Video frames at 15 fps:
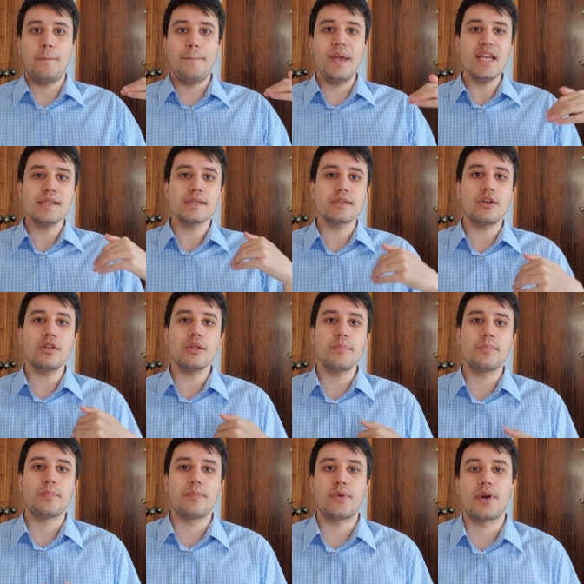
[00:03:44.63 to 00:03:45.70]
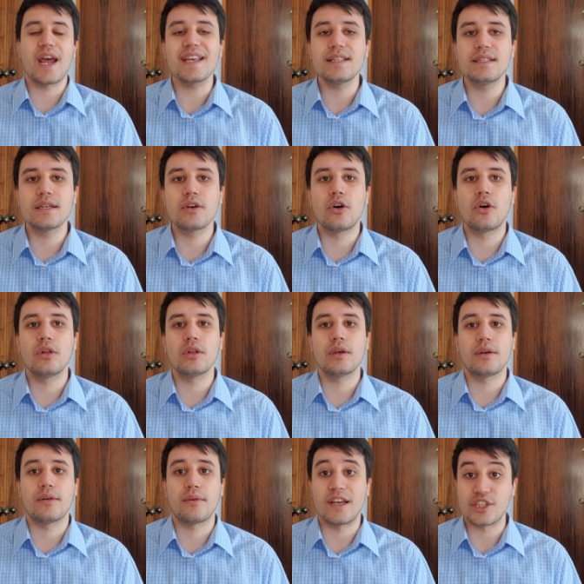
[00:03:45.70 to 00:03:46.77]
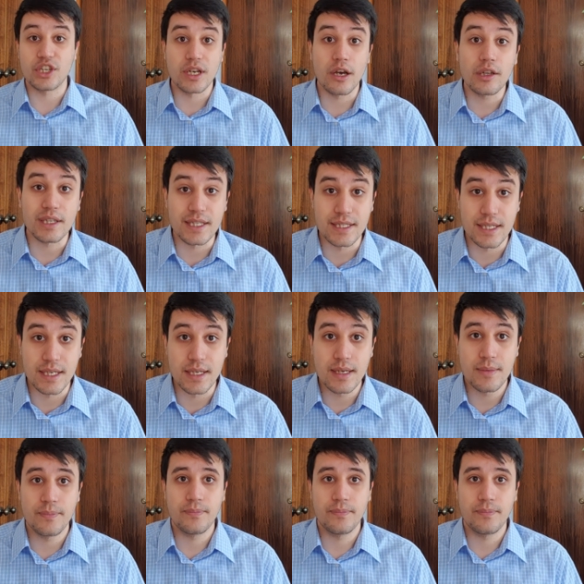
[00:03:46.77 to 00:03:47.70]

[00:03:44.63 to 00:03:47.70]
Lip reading: Based on practical rationality,